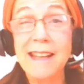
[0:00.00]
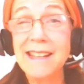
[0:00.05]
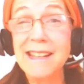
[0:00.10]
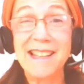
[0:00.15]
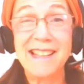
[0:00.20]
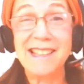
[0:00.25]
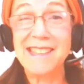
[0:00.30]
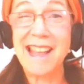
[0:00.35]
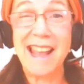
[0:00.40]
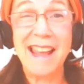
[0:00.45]

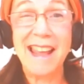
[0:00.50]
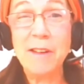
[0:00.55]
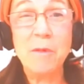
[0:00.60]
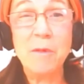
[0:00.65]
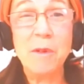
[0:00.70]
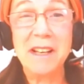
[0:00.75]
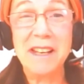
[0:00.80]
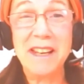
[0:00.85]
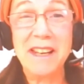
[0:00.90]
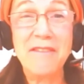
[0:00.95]
Does
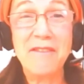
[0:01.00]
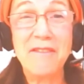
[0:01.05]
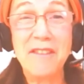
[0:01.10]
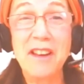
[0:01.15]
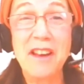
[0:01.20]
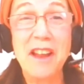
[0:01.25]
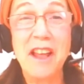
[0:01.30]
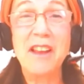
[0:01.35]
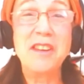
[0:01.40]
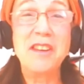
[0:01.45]
anyone
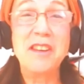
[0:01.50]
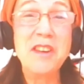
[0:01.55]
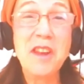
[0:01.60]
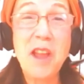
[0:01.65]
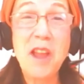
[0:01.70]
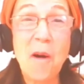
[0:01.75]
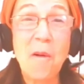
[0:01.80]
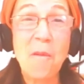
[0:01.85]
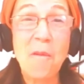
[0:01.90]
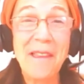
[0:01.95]
even
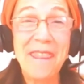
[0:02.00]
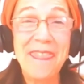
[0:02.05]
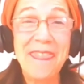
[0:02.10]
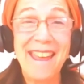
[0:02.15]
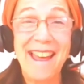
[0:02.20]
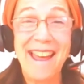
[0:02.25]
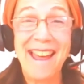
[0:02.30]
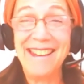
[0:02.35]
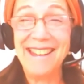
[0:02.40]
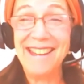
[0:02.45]
know what
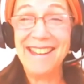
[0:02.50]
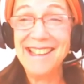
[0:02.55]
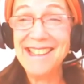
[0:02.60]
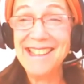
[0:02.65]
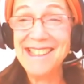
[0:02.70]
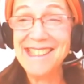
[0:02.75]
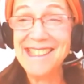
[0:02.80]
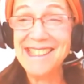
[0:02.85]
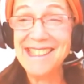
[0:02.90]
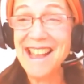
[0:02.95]
that
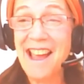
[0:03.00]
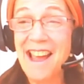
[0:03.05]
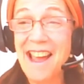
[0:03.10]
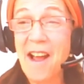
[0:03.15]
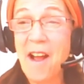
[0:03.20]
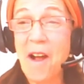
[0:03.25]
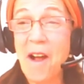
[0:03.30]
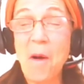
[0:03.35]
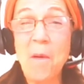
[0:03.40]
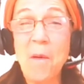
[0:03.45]
is?
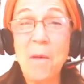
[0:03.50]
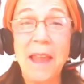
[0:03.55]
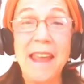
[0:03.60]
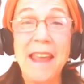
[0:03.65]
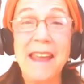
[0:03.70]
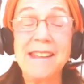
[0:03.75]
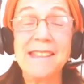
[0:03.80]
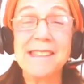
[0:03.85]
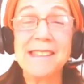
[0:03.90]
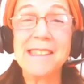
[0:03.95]

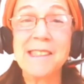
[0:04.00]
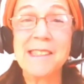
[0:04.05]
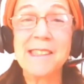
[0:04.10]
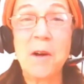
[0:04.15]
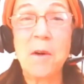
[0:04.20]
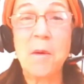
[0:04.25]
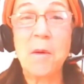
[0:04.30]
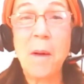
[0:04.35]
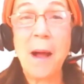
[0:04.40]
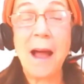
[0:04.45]
Okay,
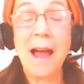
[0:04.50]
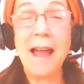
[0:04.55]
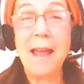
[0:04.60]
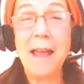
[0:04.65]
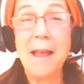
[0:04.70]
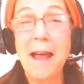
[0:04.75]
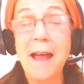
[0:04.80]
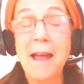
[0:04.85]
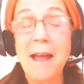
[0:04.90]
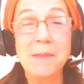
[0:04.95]
so
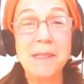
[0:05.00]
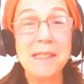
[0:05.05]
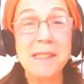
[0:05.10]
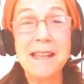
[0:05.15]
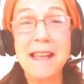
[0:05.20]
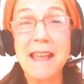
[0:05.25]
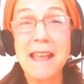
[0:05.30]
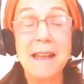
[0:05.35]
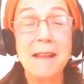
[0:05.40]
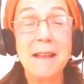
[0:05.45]
I'm
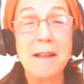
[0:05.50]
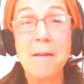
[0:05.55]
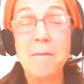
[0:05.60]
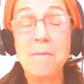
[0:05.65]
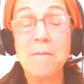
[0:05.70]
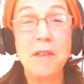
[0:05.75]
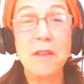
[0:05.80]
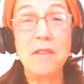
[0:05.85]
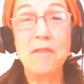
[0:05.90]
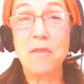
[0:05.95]
saying,
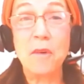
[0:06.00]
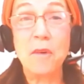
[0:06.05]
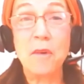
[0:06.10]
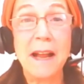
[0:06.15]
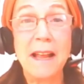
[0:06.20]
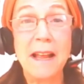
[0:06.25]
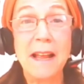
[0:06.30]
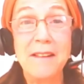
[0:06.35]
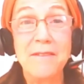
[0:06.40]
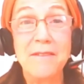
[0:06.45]
before
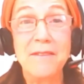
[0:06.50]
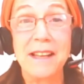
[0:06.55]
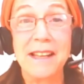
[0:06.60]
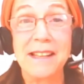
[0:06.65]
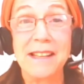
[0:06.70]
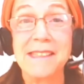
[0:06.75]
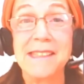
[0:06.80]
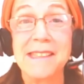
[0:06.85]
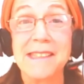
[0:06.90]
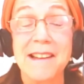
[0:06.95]
I even
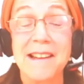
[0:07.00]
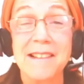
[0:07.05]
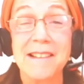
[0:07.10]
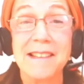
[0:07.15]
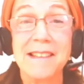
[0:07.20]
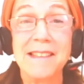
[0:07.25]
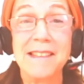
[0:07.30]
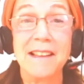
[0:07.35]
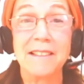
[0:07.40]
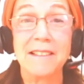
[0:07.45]
get
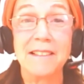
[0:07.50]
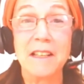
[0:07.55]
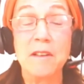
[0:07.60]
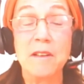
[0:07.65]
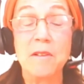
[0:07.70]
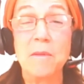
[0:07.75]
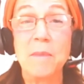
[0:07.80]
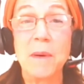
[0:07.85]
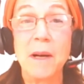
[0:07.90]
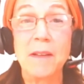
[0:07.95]
started telling
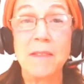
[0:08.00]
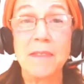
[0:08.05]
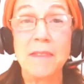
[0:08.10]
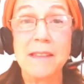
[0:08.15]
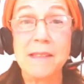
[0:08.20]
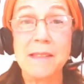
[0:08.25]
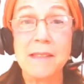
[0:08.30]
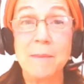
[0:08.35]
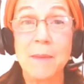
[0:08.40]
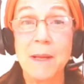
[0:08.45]
you about
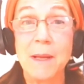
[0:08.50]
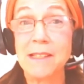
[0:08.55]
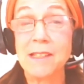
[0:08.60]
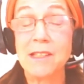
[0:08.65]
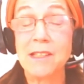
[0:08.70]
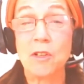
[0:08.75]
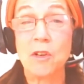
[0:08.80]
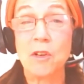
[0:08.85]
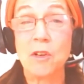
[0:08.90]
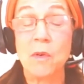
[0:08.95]
this
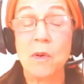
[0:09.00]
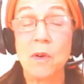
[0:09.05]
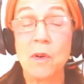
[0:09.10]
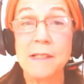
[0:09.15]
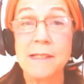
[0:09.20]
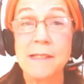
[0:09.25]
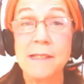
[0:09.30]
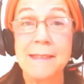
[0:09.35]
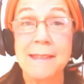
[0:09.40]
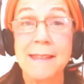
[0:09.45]
master
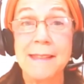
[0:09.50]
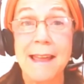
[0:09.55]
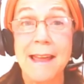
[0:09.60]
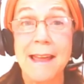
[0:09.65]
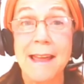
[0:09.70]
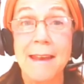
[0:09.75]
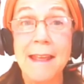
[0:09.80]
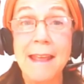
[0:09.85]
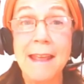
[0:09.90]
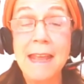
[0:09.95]
course,
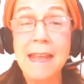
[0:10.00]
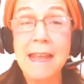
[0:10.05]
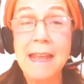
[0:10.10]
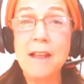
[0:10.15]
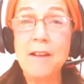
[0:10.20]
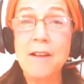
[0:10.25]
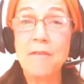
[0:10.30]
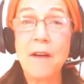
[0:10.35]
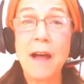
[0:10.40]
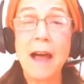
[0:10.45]
that
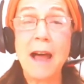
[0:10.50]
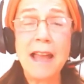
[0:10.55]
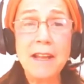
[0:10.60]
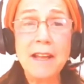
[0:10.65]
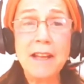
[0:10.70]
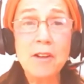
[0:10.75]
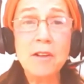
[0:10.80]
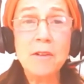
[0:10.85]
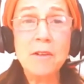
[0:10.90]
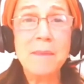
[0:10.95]
if I
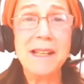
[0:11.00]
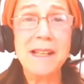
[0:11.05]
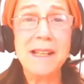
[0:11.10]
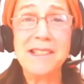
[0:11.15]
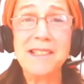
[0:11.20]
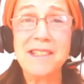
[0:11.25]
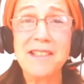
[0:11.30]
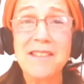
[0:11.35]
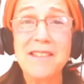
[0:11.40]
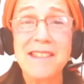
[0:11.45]
could
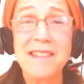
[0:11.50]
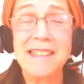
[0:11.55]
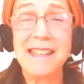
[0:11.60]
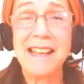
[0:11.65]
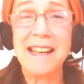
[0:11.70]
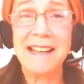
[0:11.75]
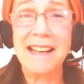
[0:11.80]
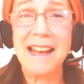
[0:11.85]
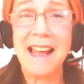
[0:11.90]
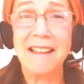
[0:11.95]
master the
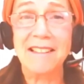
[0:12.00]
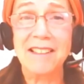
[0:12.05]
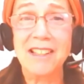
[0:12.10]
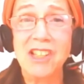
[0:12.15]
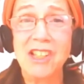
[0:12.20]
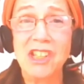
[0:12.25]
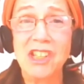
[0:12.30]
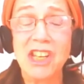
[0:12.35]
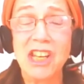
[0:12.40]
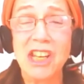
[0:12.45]

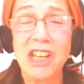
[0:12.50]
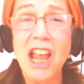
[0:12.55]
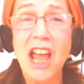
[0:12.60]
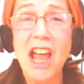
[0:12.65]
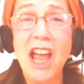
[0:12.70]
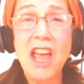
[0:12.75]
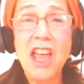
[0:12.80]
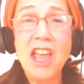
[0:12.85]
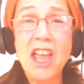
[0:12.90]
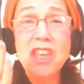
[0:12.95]
technology,
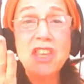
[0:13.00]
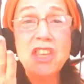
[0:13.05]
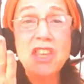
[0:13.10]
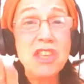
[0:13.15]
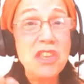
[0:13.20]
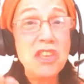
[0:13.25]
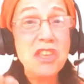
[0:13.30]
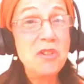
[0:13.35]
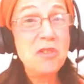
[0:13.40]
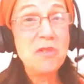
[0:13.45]

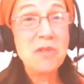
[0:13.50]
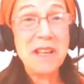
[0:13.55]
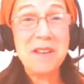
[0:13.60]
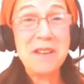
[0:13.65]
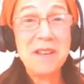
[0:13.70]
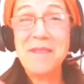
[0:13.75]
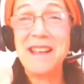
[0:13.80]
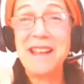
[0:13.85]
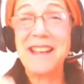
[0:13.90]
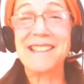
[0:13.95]
you
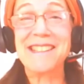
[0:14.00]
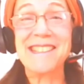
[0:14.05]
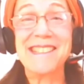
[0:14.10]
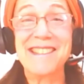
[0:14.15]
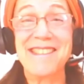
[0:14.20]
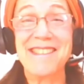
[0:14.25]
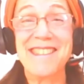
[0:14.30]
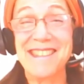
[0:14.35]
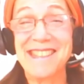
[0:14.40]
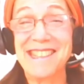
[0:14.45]
can
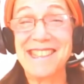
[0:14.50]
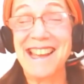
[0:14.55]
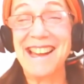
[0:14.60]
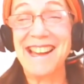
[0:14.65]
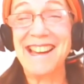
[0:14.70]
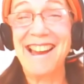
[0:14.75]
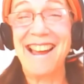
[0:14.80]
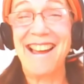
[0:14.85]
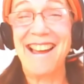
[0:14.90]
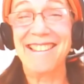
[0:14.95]
master the
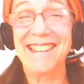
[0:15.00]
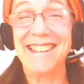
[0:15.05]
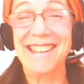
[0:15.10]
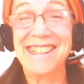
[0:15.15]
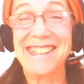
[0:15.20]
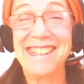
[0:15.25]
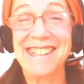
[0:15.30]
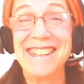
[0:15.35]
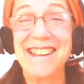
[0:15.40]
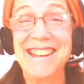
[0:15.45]

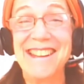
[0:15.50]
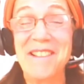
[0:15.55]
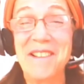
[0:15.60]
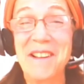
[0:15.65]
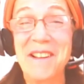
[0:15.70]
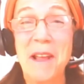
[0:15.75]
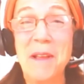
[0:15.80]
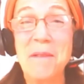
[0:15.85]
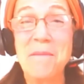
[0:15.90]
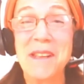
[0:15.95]
technology,
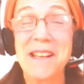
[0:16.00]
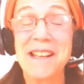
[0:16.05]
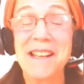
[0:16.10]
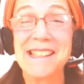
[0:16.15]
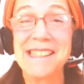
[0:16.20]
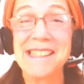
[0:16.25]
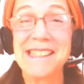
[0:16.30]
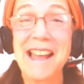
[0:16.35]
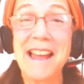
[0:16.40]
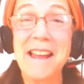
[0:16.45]
okay?
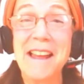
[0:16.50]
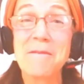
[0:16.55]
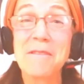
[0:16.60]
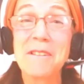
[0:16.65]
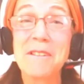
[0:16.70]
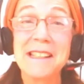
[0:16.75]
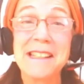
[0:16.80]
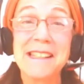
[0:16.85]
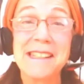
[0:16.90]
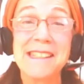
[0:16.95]
Because I
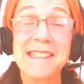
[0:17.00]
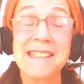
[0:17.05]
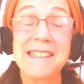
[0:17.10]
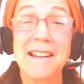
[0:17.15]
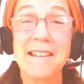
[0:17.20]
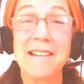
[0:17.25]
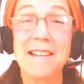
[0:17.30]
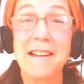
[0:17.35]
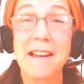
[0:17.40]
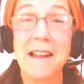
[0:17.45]
really
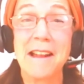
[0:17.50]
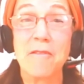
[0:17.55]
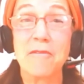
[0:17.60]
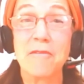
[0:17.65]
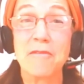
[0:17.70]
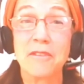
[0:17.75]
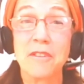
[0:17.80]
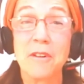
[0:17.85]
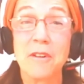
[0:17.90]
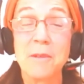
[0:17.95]
started out
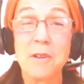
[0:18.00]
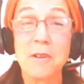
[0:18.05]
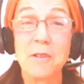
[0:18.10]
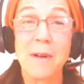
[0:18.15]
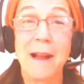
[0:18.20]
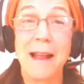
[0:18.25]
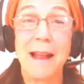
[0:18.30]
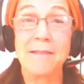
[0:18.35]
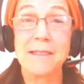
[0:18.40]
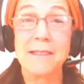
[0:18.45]
from
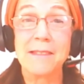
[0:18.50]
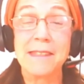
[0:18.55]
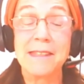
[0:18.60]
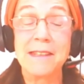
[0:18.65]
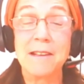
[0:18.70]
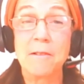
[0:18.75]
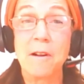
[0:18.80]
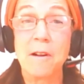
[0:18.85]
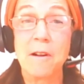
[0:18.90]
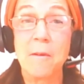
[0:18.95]
ground
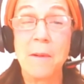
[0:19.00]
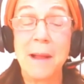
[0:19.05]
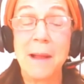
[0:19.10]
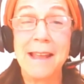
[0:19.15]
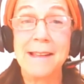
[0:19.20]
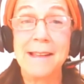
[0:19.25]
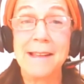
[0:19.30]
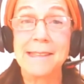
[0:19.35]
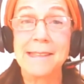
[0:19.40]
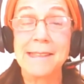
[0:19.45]
zero,
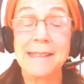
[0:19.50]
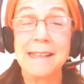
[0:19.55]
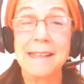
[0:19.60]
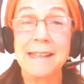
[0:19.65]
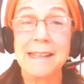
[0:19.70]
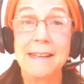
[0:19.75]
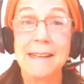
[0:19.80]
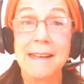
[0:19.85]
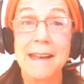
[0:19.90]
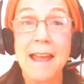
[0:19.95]
as
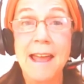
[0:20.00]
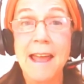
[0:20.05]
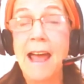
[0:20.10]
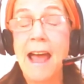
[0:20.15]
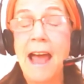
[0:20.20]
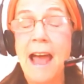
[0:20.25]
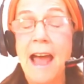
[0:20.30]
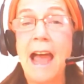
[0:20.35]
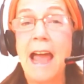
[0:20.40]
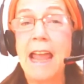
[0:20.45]
in
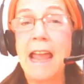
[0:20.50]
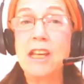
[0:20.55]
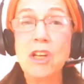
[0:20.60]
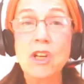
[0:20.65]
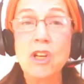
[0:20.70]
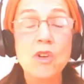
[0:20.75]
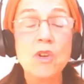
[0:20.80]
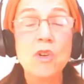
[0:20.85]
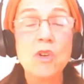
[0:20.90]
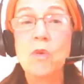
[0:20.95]
I
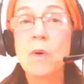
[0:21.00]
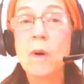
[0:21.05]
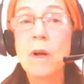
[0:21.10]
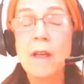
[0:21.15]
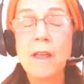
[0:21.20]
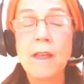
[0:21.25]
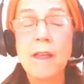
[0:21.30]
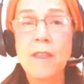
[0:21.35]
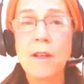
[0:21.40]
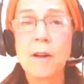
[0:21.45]
knew
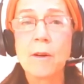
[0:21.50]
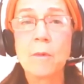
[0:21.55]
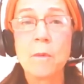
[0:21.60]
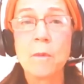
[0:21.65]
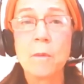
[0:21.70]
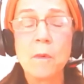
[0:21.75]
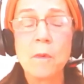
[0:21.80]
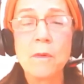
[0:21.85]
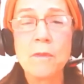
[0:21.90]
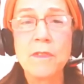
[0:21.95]
there
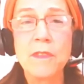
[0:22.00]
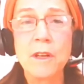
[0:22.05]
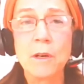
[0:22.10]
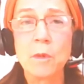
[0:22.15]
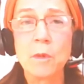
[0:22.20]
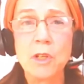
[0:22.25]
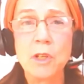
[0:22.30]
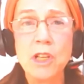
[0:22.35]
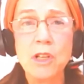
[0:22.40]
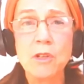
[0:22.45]

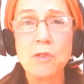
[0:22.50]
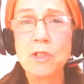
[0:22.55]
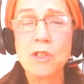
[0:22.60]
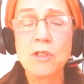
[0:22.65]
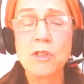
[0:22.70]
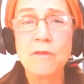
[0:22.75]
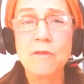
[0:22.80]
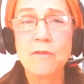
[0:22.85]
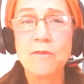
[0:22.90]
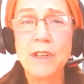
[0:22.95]
were
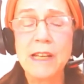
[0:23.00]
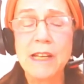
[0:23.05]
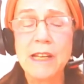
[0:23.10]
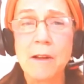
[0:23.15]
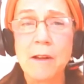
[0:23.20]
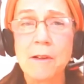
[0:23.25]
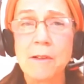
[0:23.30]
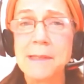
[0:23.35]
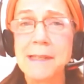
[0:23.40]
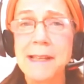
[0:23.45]
YouTube
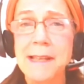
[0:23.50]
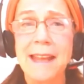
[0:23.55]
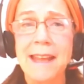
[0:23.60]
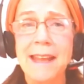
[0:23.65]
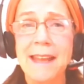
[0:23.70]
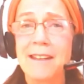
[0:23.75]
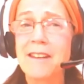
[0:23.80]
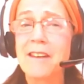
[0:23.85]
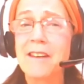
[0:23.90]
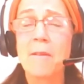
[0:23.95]
videos. I
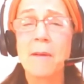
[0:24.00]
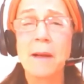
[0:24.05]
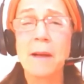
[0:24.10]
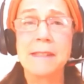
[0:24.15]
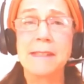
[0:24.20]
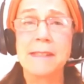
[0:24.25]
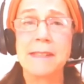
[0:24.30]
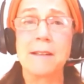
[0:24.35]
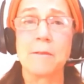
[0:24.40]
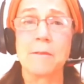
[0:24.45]
had no
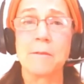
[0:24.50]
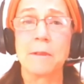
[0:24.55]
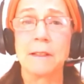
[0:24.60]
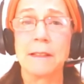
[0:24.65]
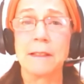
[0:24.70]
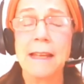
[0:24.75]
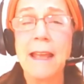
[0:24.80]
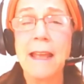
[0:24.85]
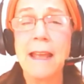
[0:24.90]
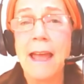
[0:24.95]
idea
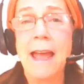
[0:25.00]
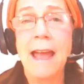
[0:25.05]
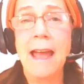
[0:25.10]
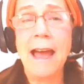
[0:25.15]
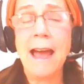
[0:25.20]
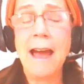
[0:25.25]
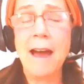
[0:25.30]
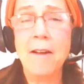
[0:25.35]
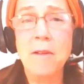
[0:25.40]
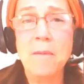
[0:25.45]
really
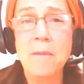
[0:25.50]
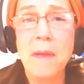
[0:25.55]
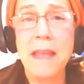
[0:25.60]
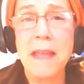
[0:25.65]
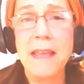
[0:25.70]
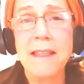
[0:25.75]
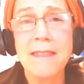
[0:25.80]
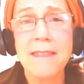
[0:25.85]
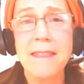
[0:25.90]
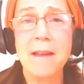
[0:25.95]
how to
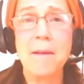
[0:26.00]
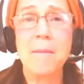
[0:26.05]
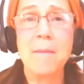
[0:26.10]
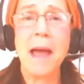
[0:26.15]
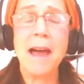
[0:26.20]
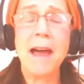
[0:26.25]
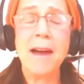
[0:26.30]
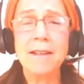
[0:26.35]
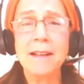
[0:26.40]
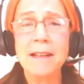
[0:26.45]
make them,
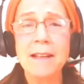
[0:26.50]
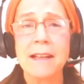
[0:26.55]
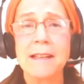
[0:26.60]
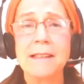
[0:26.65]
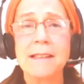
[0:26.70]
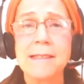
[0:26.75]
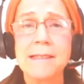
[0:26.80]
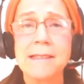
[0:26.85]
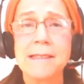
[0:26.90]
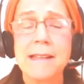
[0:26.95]
how to
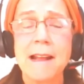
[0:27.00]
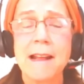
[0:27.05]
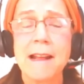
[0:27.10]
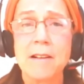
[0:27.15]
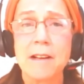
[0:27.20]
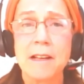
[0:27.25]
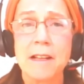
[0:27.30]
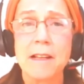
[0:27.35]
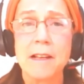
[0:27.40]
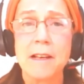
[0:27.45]
get
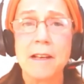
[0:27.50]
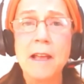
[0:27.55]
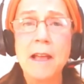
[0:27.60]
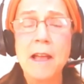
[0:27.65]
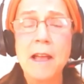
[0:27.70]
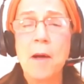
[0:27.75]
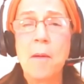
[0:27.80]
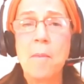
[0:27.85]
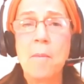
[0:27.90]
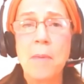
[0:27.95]
started,
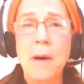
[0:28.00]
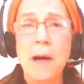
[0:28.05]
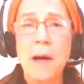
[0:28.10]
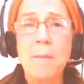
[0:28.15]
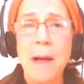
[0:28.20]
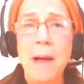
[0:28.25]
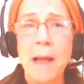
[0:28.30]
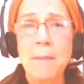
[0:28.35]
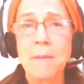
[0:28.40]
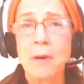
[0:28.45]

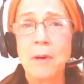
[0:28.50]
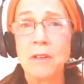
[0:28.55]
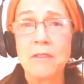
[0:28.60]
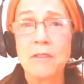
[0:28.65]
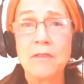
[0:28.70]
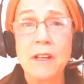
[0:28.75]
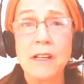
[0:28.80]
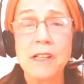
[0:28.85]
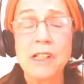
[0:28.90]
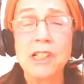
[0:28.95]
but my
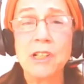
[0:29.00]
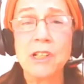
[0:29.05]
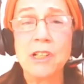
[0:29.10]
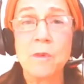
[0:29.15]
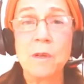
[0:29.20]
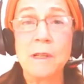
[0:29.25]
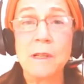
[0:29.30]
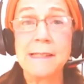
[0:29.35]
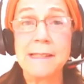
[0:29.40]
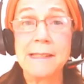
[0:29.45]
motivation
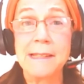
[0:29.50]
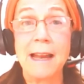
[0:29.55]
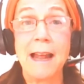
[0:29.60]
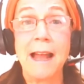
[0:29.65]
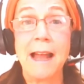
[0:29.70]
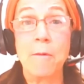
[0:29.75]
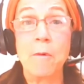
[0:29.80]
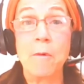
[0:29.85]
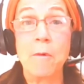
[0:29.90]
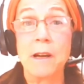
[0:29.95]
was that
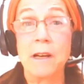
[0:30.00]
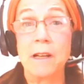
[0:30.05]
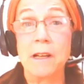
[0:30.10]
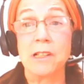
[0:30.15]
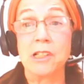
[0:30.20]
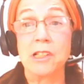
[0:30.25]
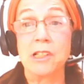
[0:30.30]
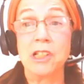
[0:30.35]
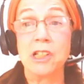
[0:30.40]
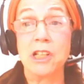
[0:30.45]
I wanted
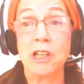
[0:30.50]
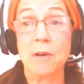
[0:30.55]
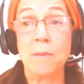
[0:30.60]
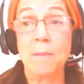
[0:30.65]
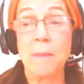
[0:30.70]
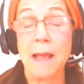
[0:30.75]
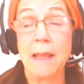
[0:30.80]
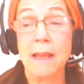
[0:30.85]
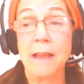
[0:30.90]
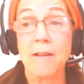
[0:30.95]
to share
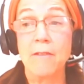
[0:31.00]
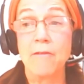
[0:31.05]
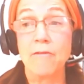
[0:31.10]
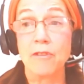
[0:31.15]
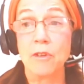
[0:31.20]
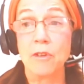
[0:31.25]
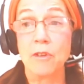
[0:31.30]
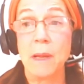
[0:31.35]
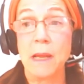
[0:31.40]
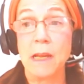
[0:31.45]
my
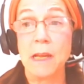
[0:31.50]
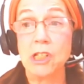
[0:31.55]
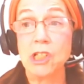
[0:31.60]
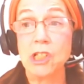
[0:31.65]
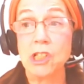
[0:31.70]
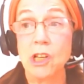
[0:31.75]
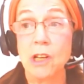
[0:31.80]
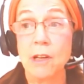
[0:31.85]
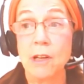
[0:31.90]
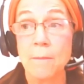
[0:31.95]

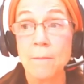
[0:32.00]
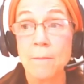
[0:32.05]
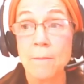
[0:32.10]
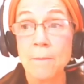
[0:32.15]
information.